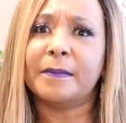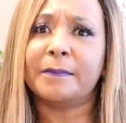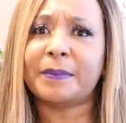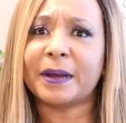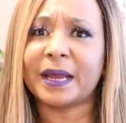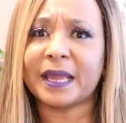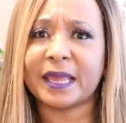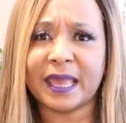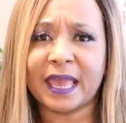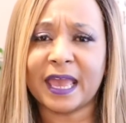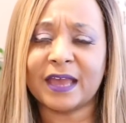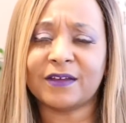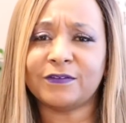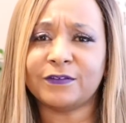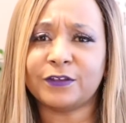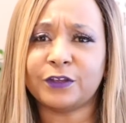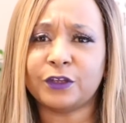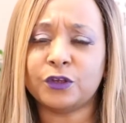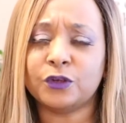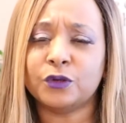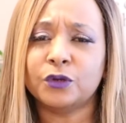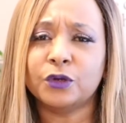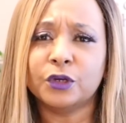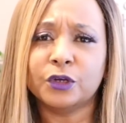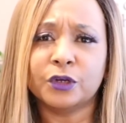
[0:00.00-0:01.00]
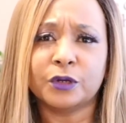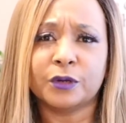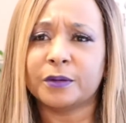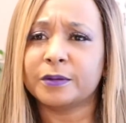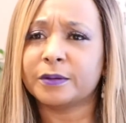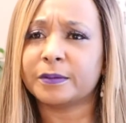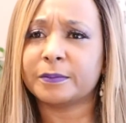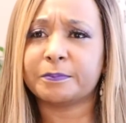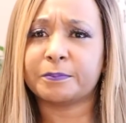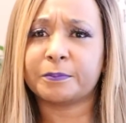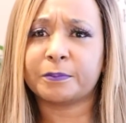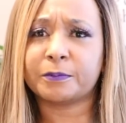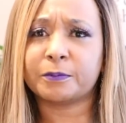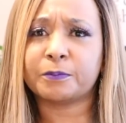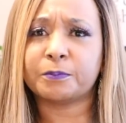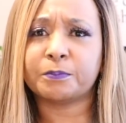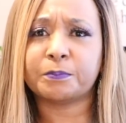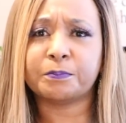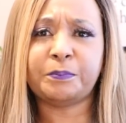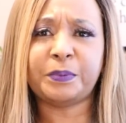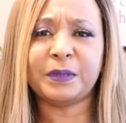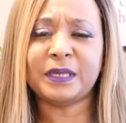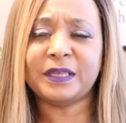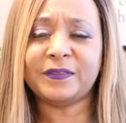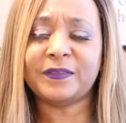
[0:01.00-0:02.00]
by having you
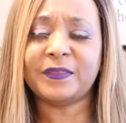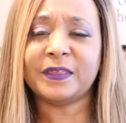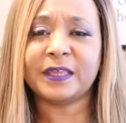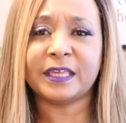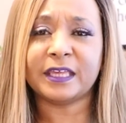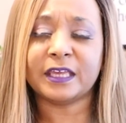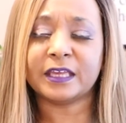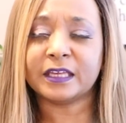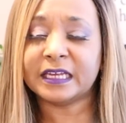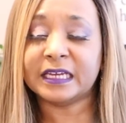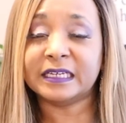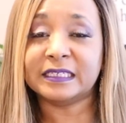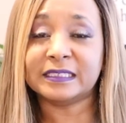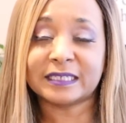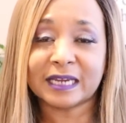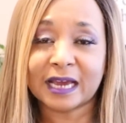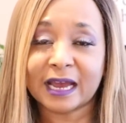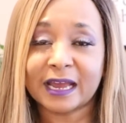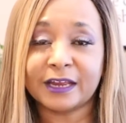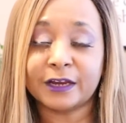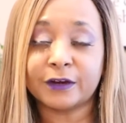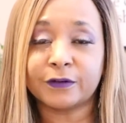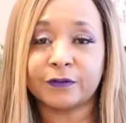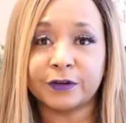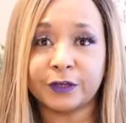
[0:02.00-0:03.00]
be the entire